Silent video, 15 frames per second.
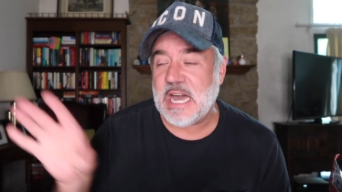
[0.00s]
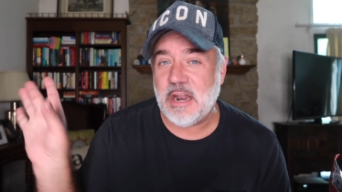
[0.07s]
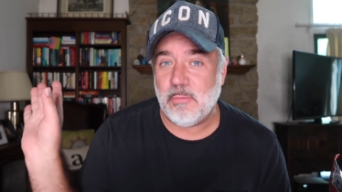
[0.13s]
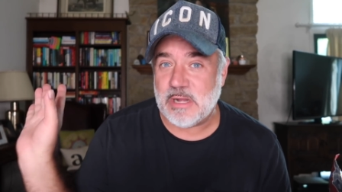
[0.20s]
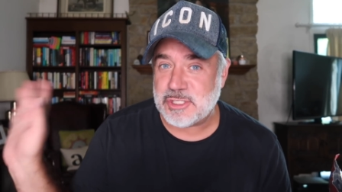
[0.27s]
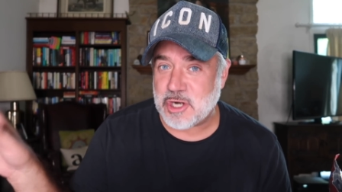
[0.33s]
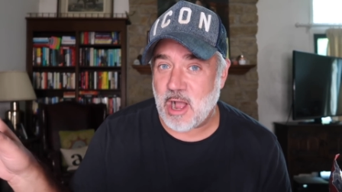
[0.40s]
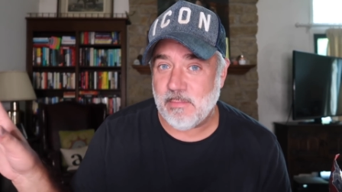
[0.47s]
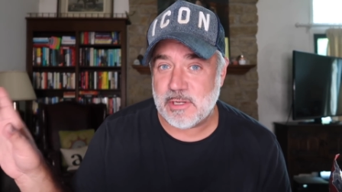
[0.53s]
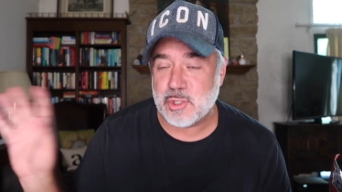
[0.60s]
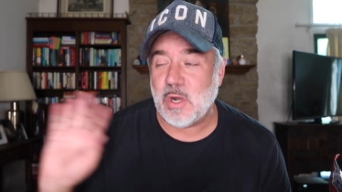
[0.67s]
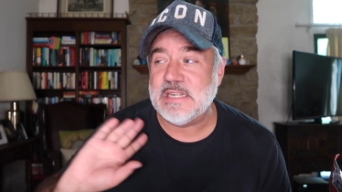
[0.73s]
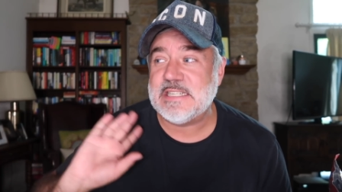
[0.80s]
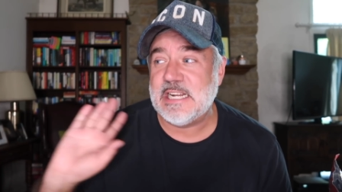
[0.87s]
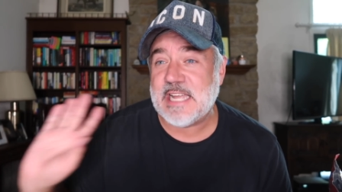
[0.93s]
I don't want your almond
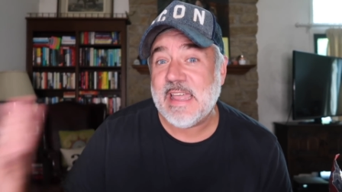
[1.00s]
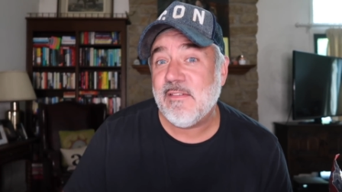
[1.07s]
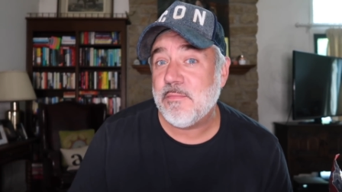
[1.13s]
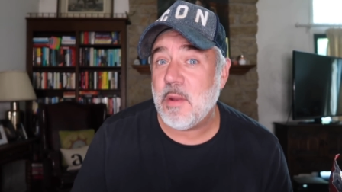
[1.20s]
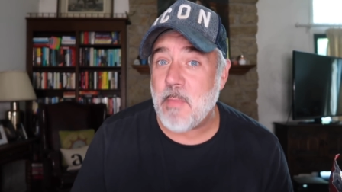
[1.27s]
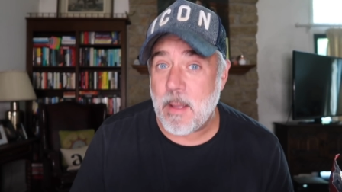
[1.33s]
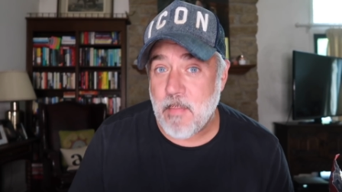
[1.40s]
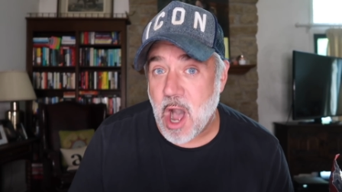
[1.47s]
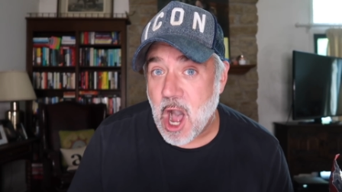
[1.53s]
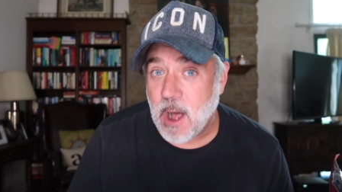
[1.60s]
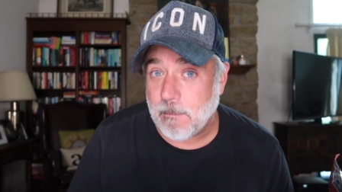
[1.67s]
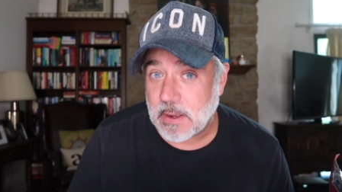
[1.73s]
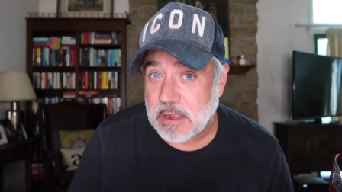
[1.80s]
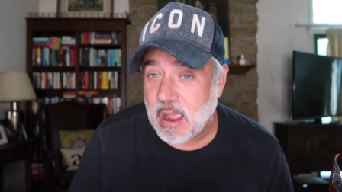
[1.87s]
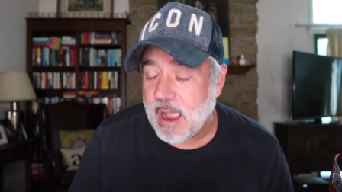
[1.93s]
joys. i give them to my
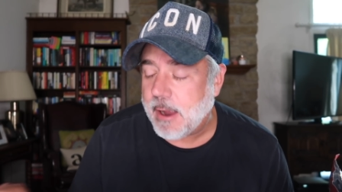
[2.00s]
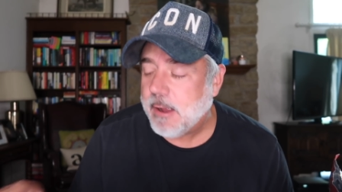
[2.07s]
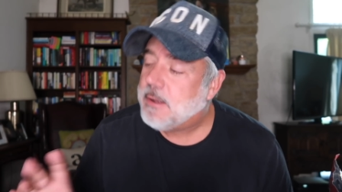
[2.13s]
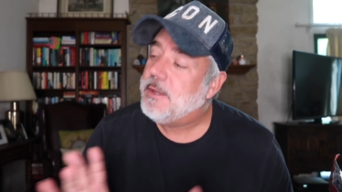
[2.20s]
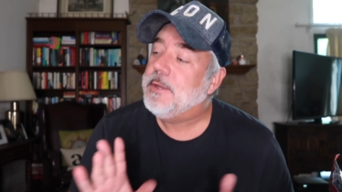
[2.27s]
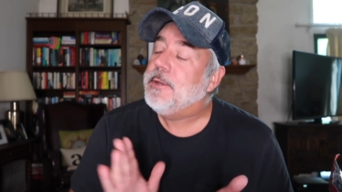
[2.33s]
mom, okay?